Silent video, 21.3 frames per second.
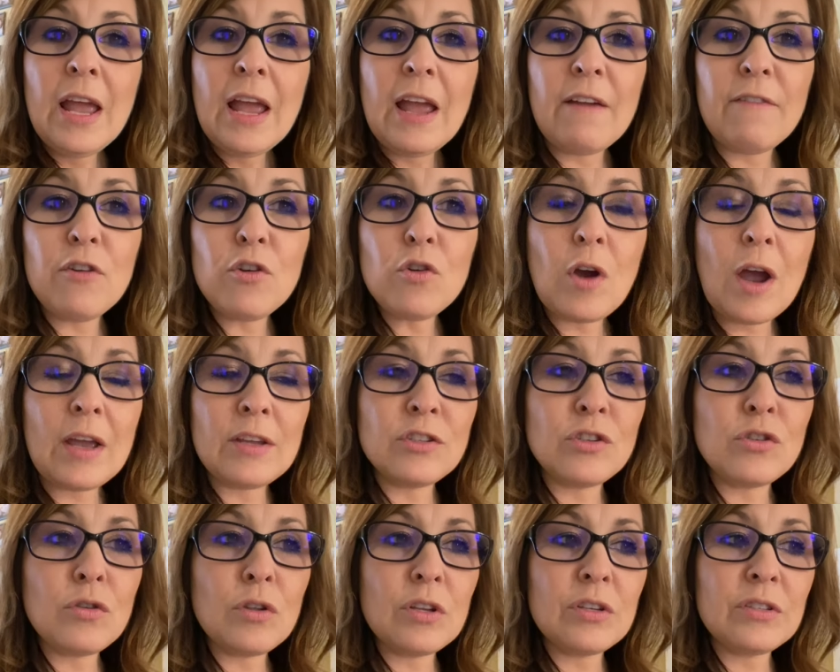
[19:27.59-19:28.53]
If you
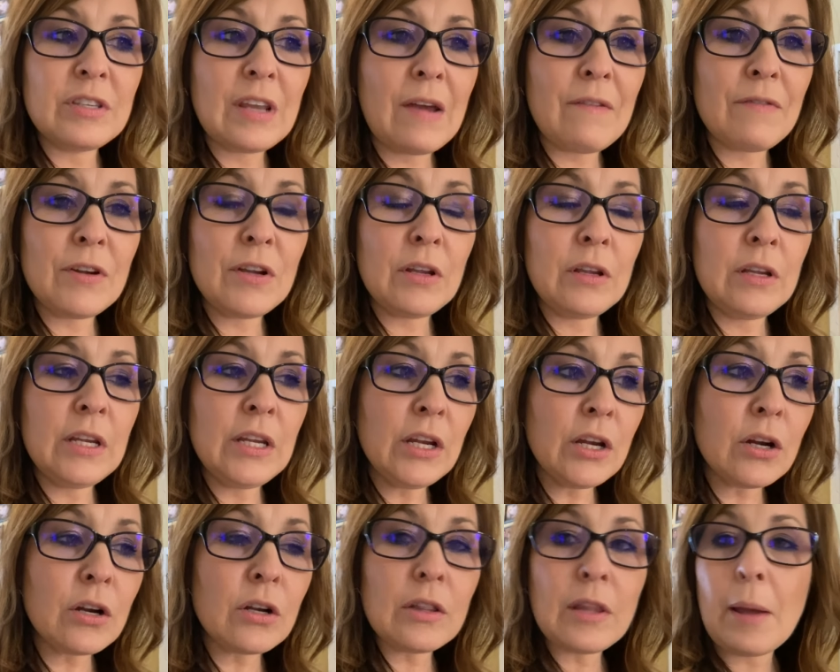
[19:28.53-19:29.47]
guys do this every
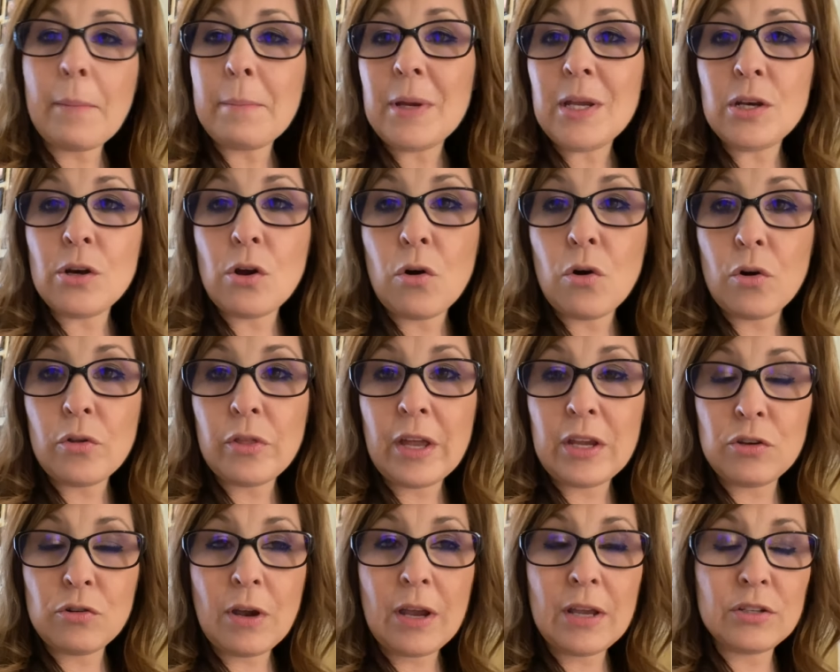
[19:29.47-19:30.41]
year, let me know
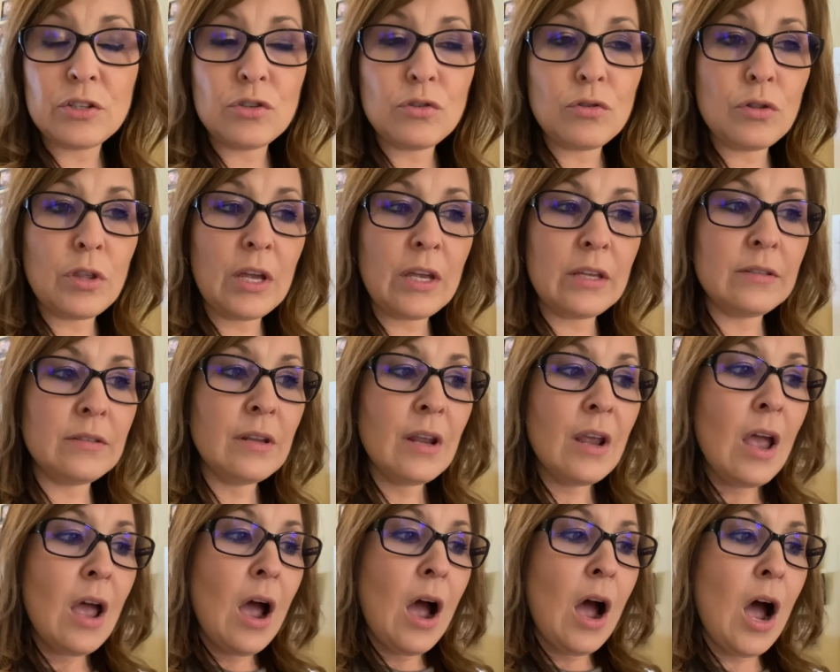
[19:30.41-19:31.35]
that you guys do this
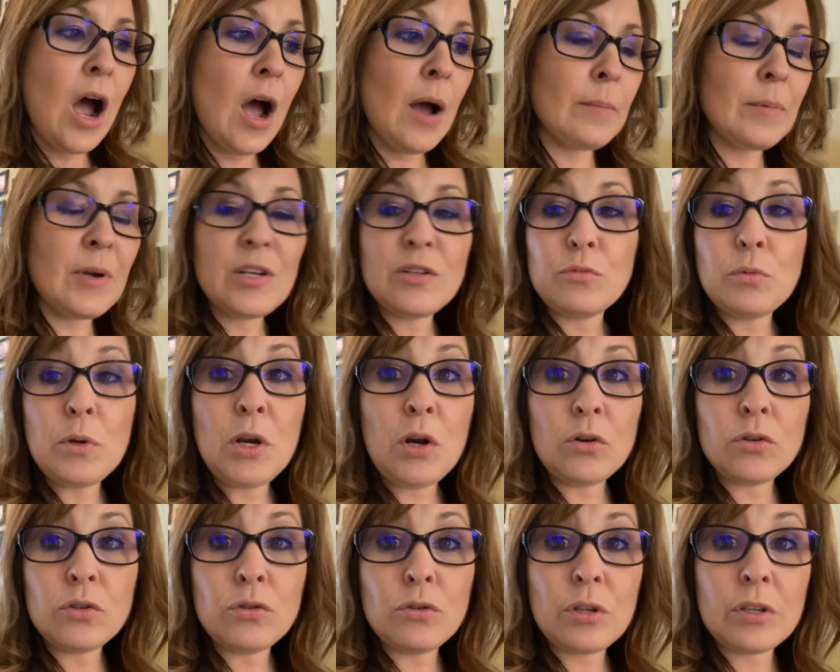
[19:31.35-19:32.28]
because um, we
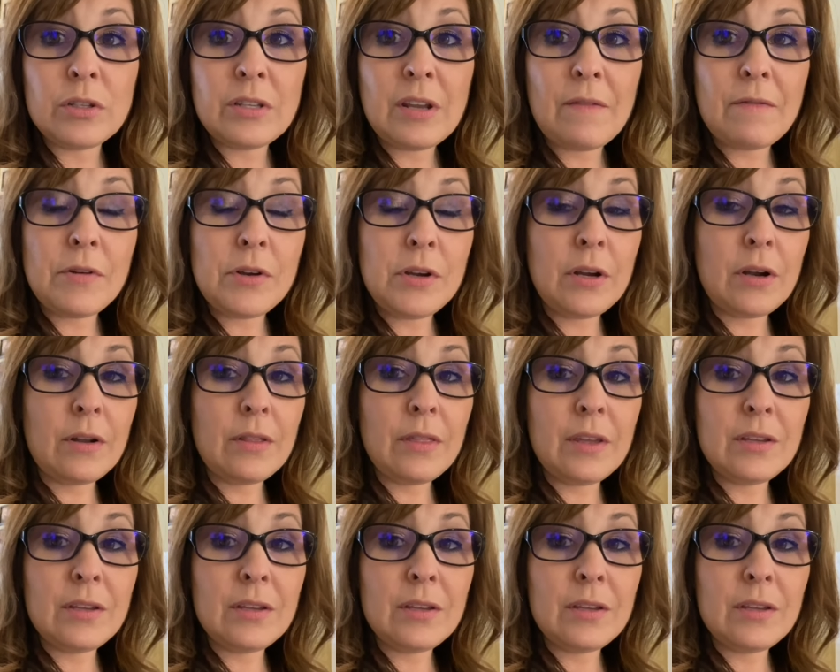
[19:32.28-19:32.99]
don't do this every year.